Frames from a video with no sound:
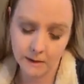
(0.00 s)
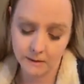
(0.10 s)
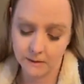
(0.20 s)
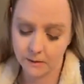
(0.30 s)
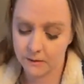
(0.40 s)
the
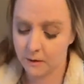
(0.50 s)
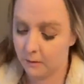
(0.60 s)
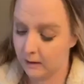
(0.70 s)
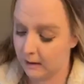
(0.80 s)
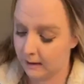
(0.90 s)
inserts
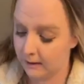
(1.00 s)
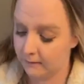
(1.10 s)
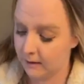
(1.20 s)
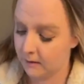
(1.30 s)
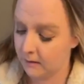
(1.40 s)
go in and
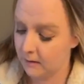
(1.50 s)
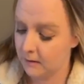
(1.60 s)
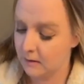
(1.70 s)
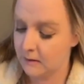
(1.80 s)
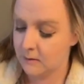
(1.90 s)
out of it. So
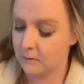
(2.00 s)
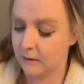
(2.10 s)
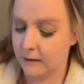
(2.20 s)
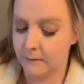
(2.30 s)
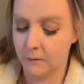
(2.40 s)
I
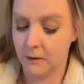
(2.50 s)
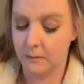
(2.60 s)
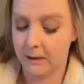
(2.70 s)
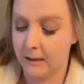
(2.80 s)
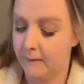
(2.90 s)
don't really have to
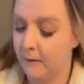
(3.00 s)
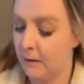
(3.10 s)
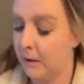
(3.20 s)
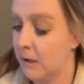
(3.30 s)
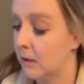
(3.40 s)
worry about that
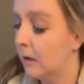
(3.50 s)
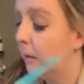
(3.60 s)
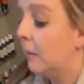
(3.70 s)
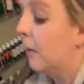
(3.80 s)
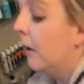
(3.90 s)
very much.
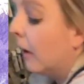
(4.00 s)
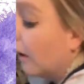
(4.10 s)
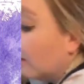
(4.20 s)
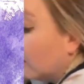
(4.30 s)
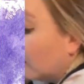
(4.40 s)
I'm going to
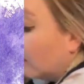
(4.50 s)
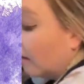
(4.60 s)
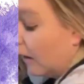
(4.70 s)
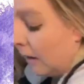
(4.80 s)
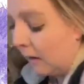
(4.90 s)
put
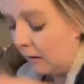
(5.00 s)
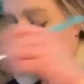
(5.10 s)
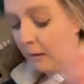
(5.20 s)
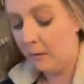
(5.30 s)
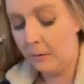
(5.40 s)
a
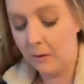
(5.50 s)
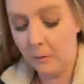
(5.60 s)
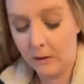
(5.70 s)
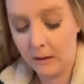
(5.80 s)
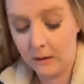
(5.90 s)
little bit
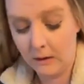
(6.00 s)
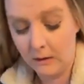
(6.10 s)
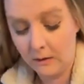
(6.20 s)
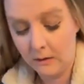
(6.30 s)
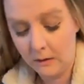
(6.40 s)
of white